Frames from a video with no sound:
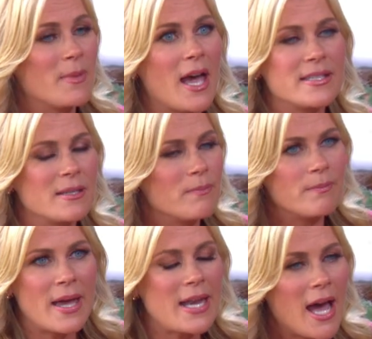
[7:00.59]
to me, I said,
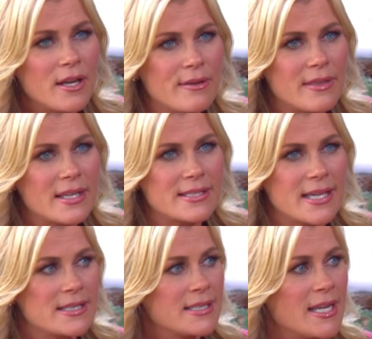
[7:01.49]
Ben, how do you think
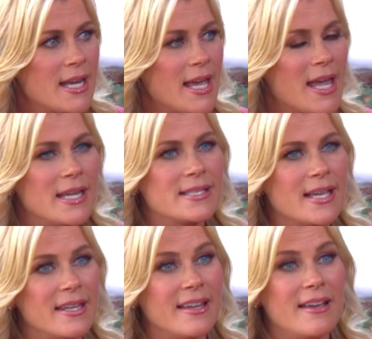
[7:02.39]
Santa did it? And he
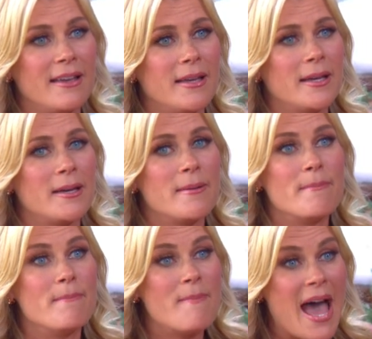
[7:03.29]
said,
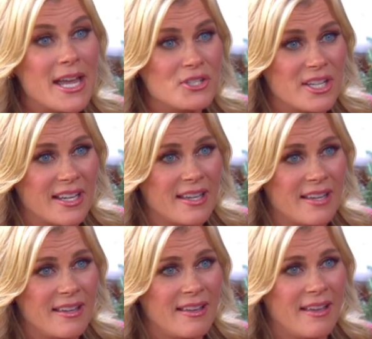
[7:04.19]
magic.
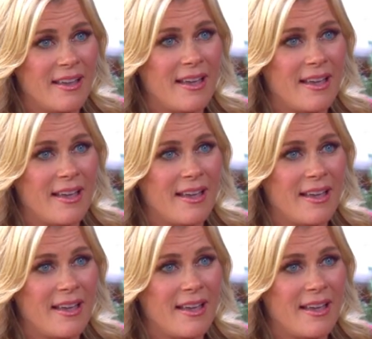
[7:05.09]
Oh,